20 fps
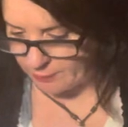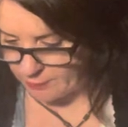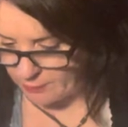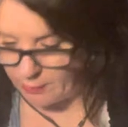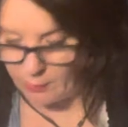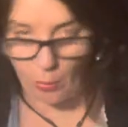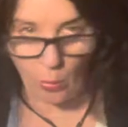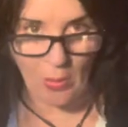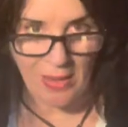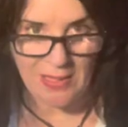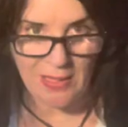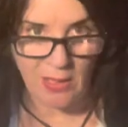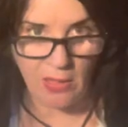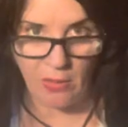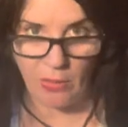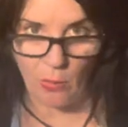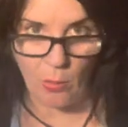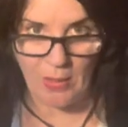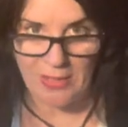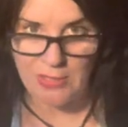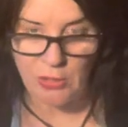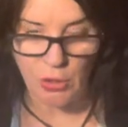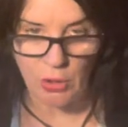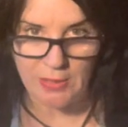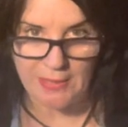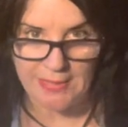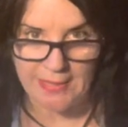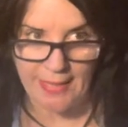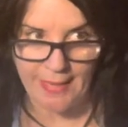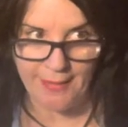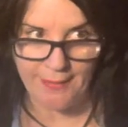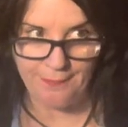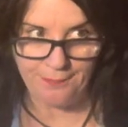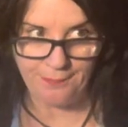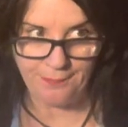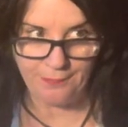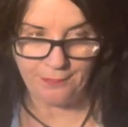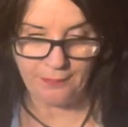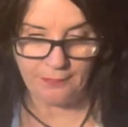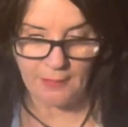the wet on the western side.
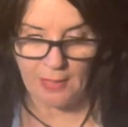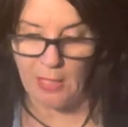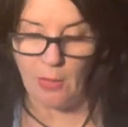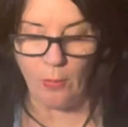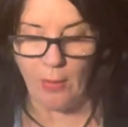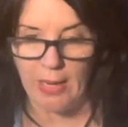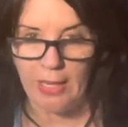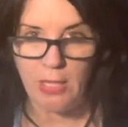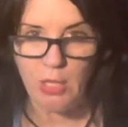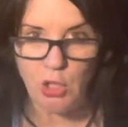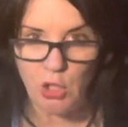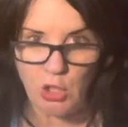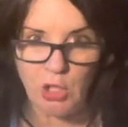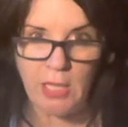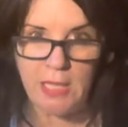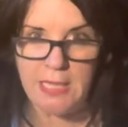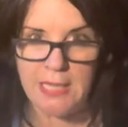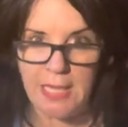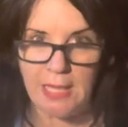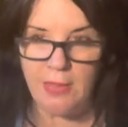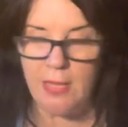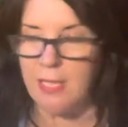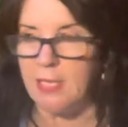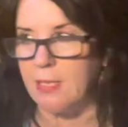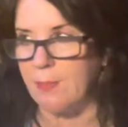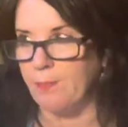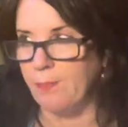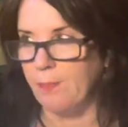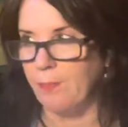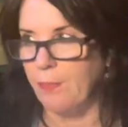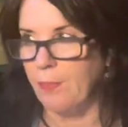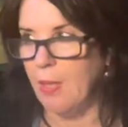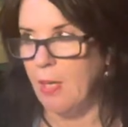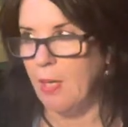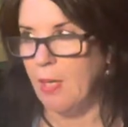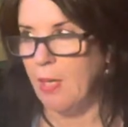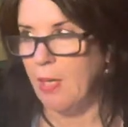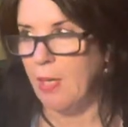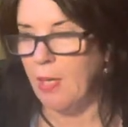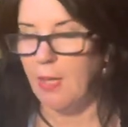Anyway, she did this
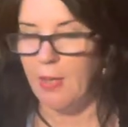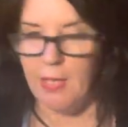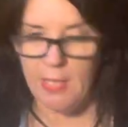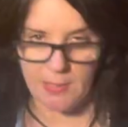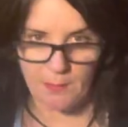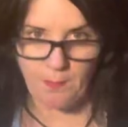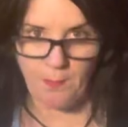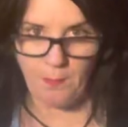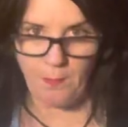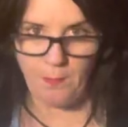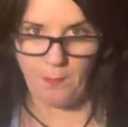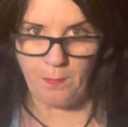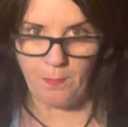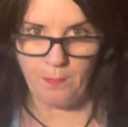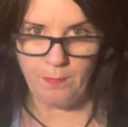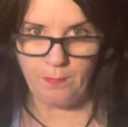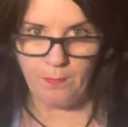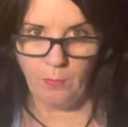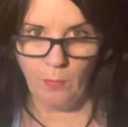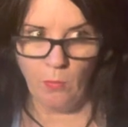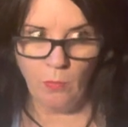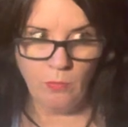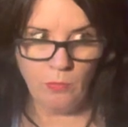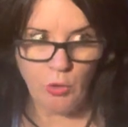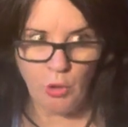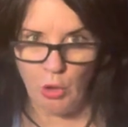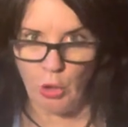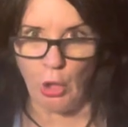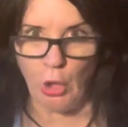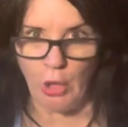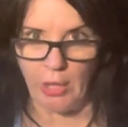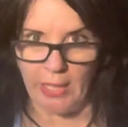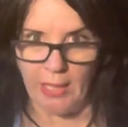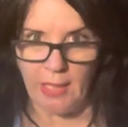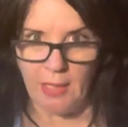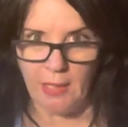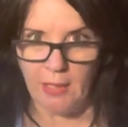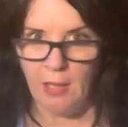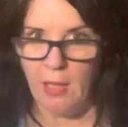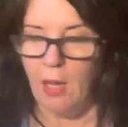this
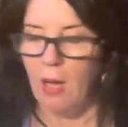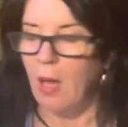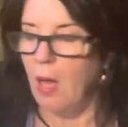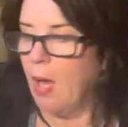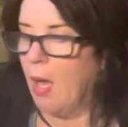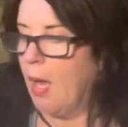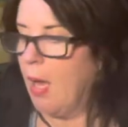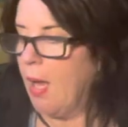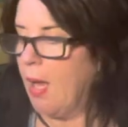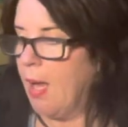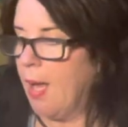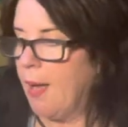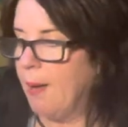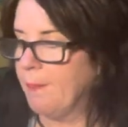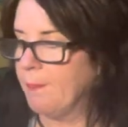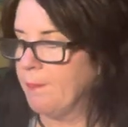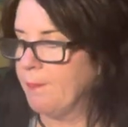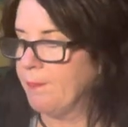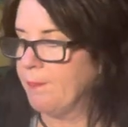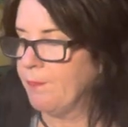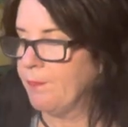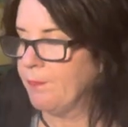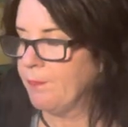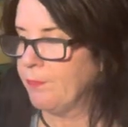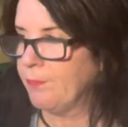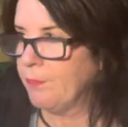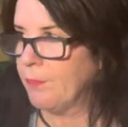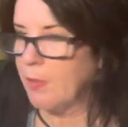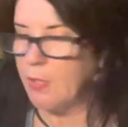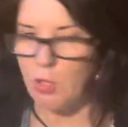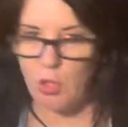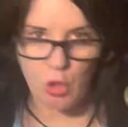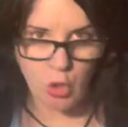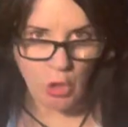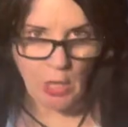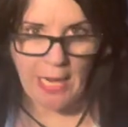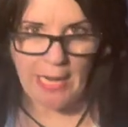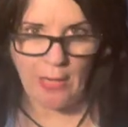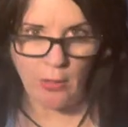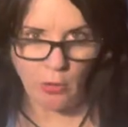journey, um, this
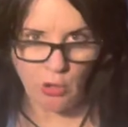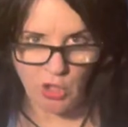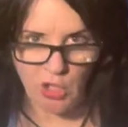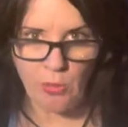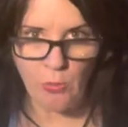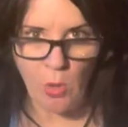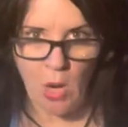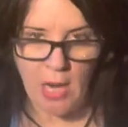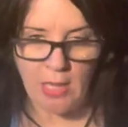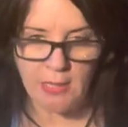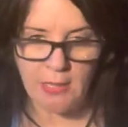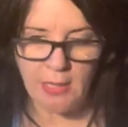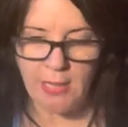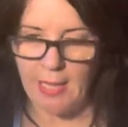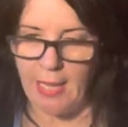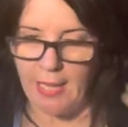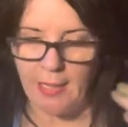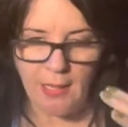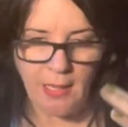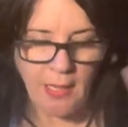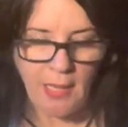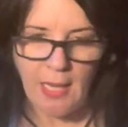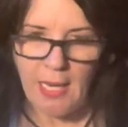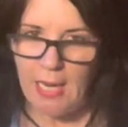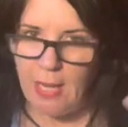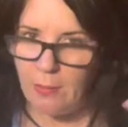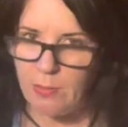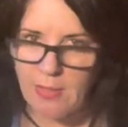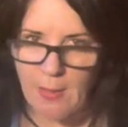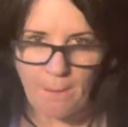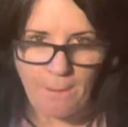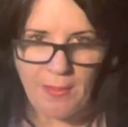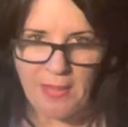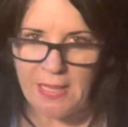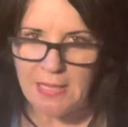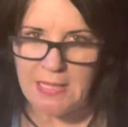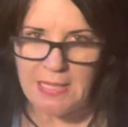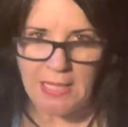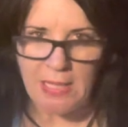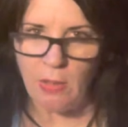trail. She walked it, and it was a
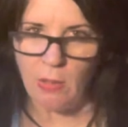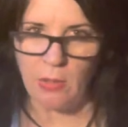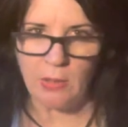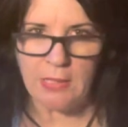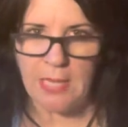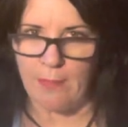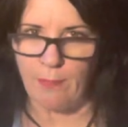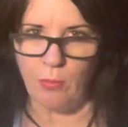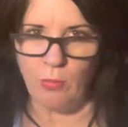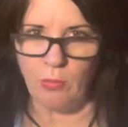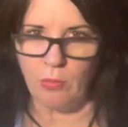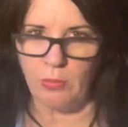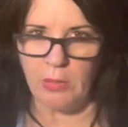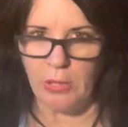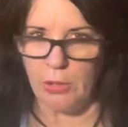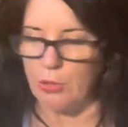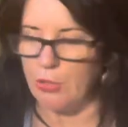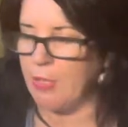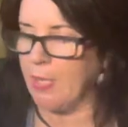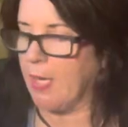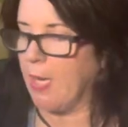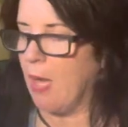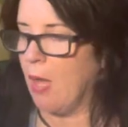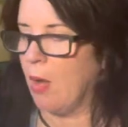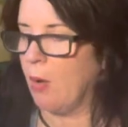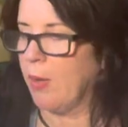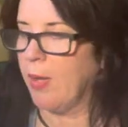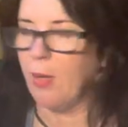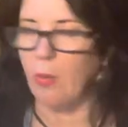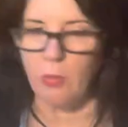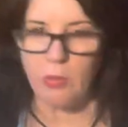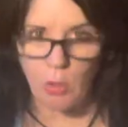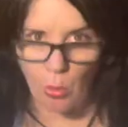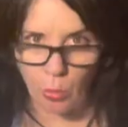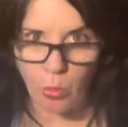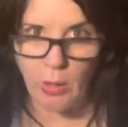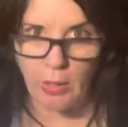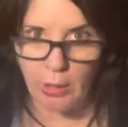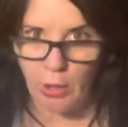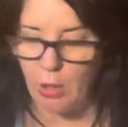big deal a couple years ago, and it was a
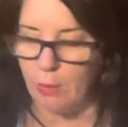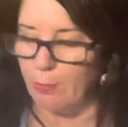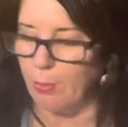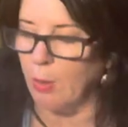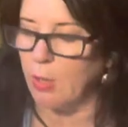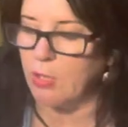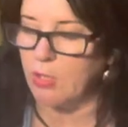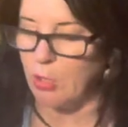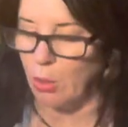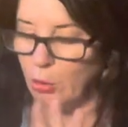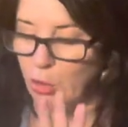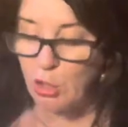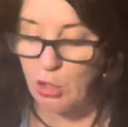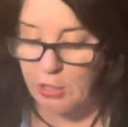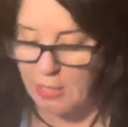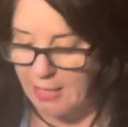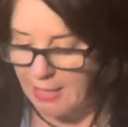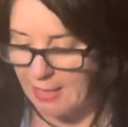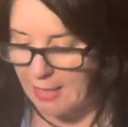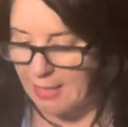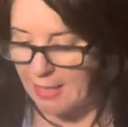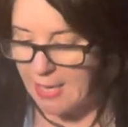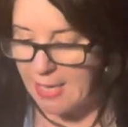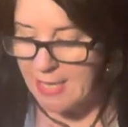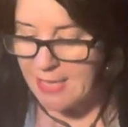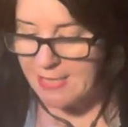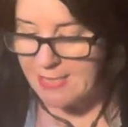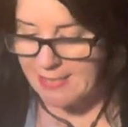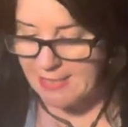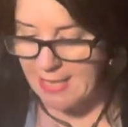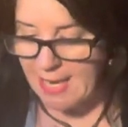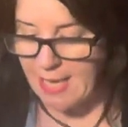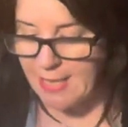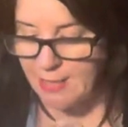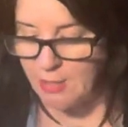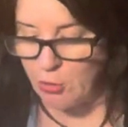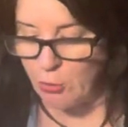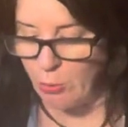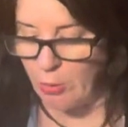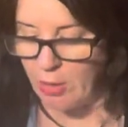really good book. So she
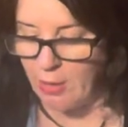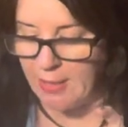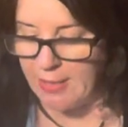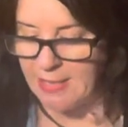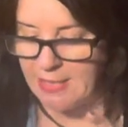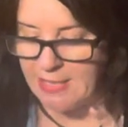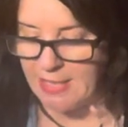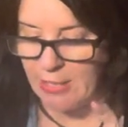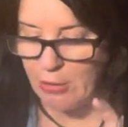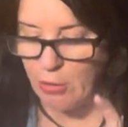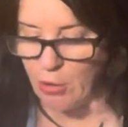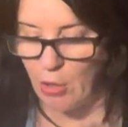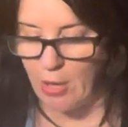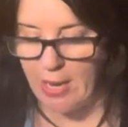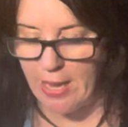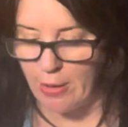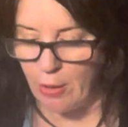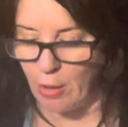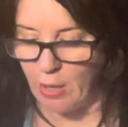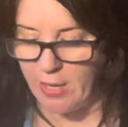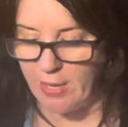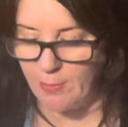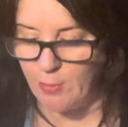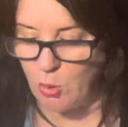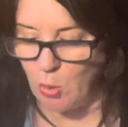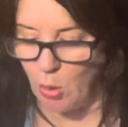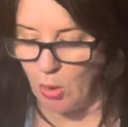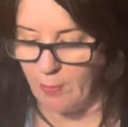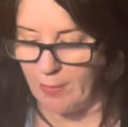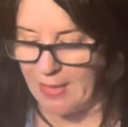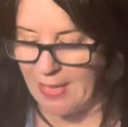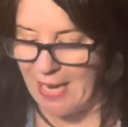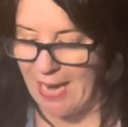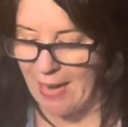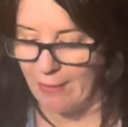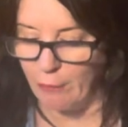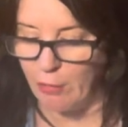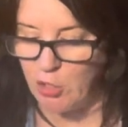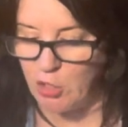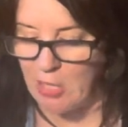says, thrilling, tender, utterly absorbing.
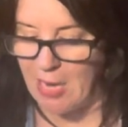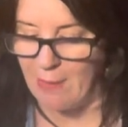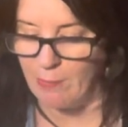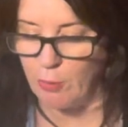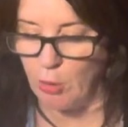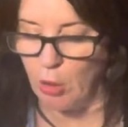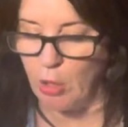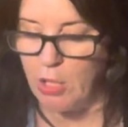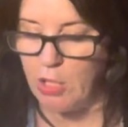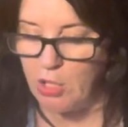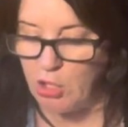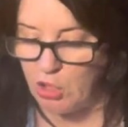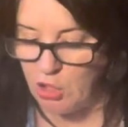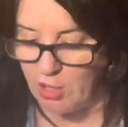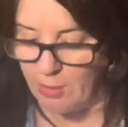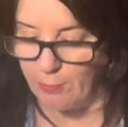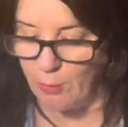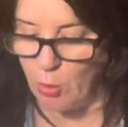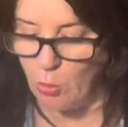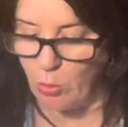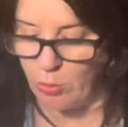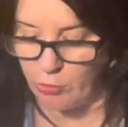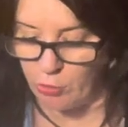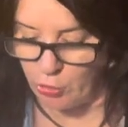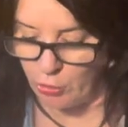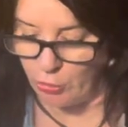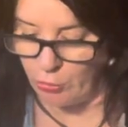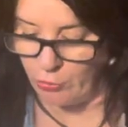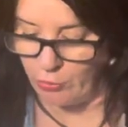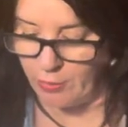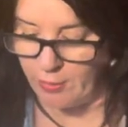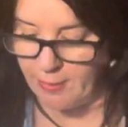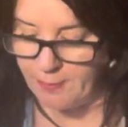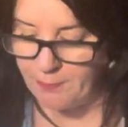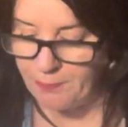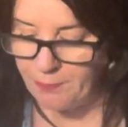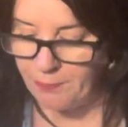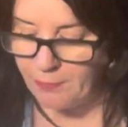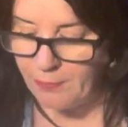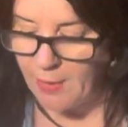Every chapter shimmered with truth.
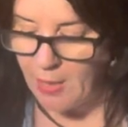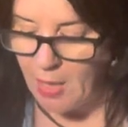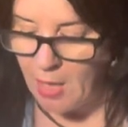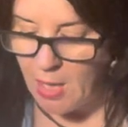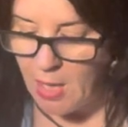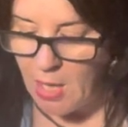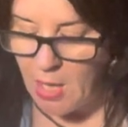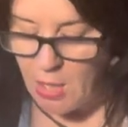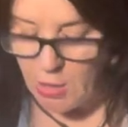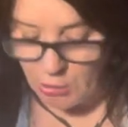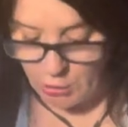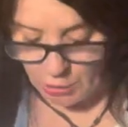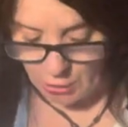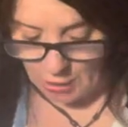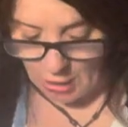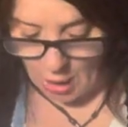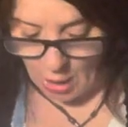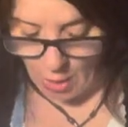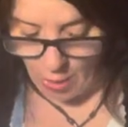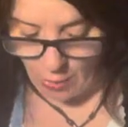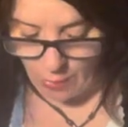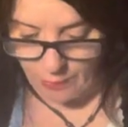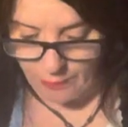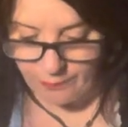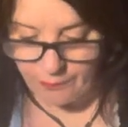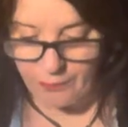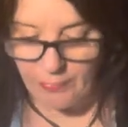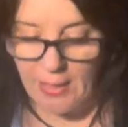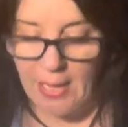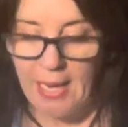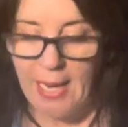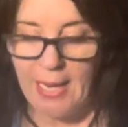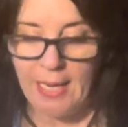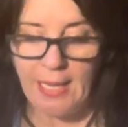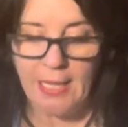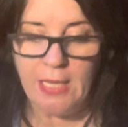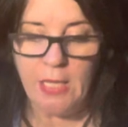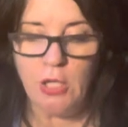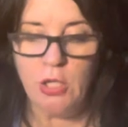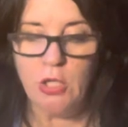So,
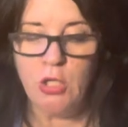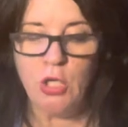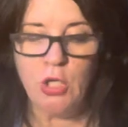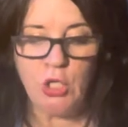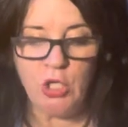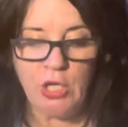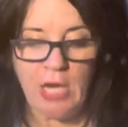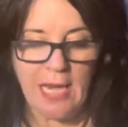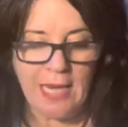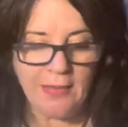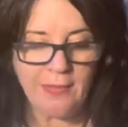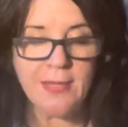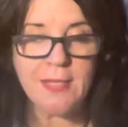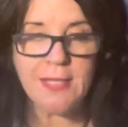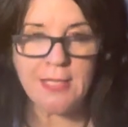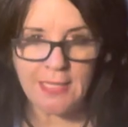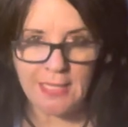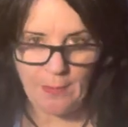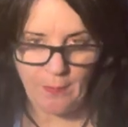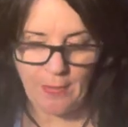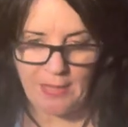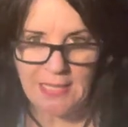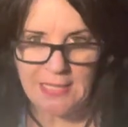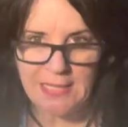to shake the sleeping